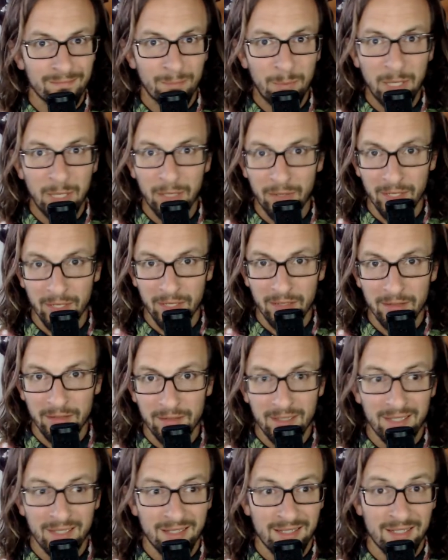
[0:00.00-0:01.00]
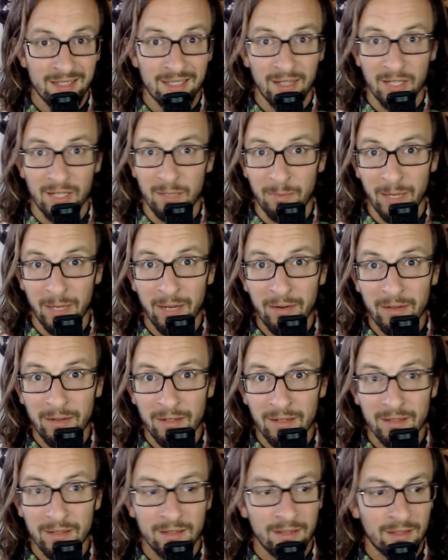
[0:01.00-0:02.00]
Period. Sucky parent,
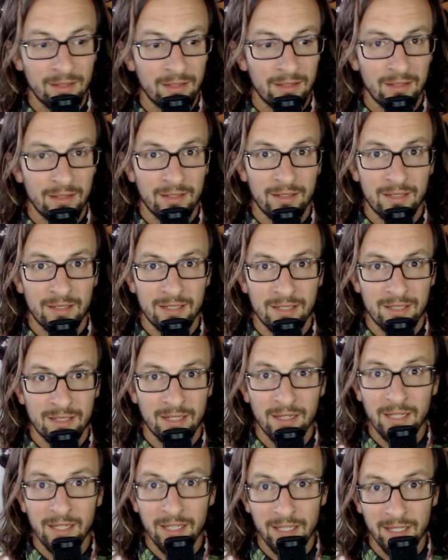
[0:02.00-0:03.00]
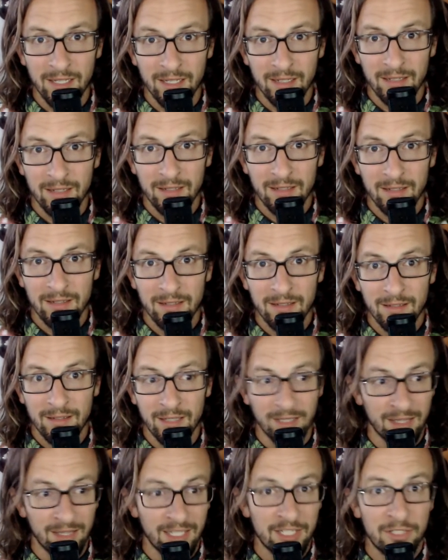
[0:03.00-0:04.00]
sucky kid
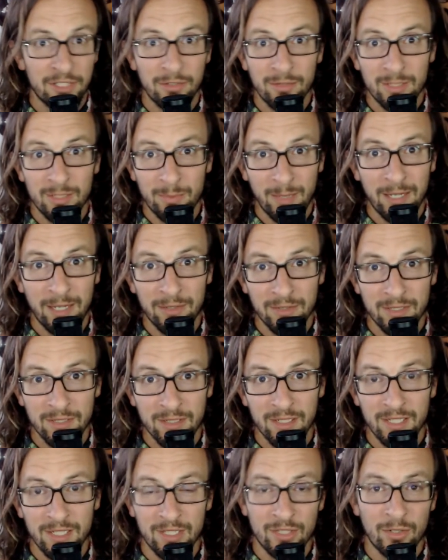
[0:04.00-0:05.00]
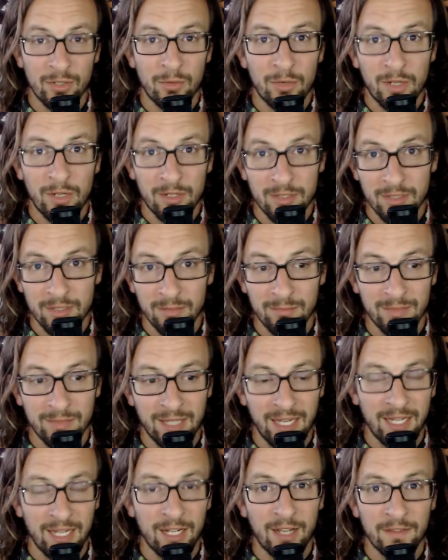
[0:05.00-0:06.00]
unless your spouse is so awesome
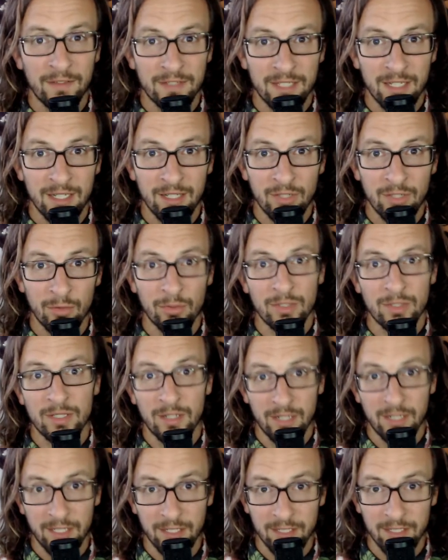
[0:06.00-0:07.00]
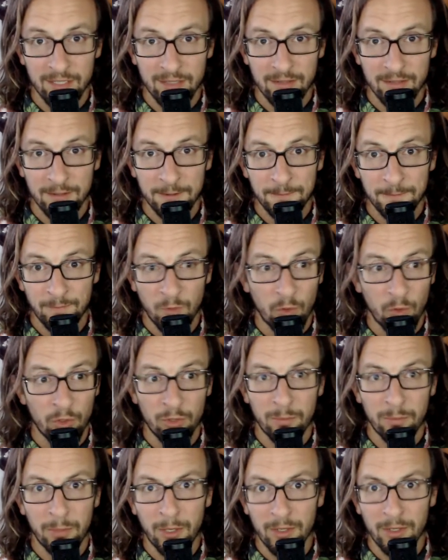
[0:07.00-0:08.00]
that can offset your suckiness or
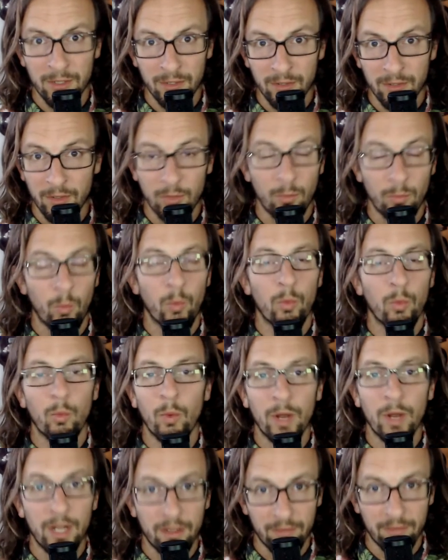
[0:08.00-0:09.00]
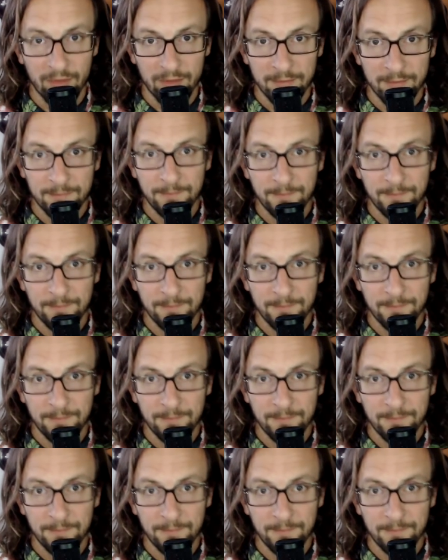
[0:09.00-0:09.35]
your partner or whatever.